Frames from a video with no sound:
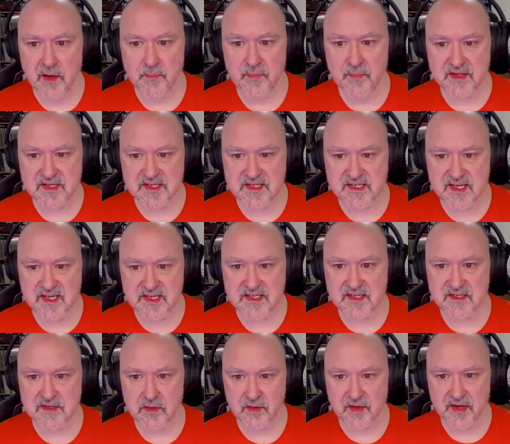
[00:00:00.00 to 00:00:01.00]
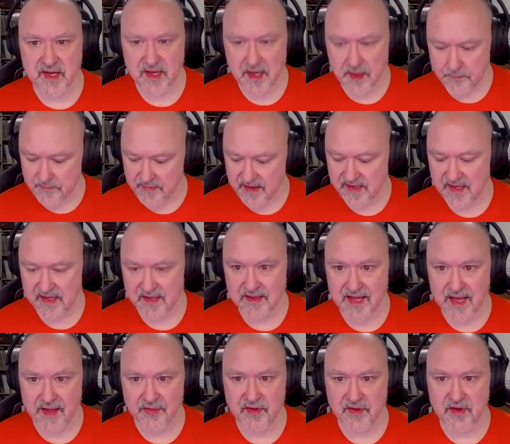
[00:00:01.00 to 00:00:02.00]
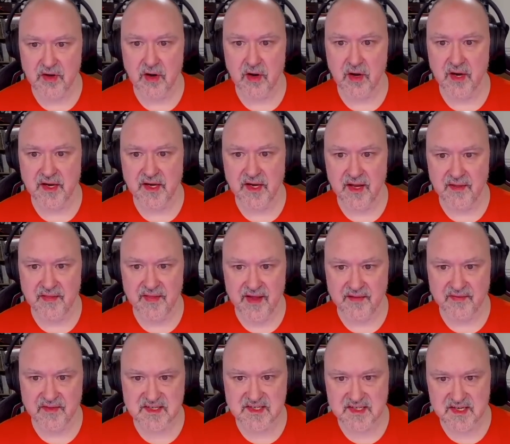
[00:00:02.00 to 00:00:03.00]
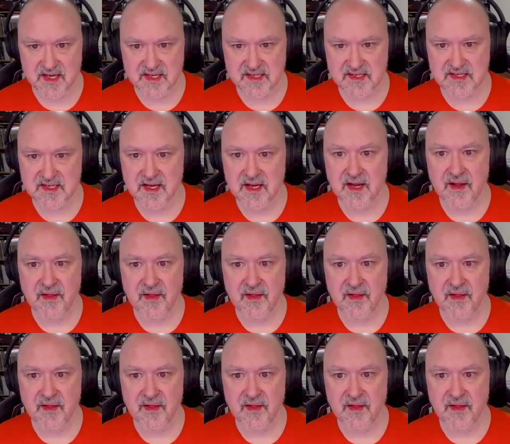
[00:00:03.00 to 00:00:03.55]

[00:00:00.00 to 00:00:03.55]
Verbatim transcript: but the six is looking up, making that the nine and that the six.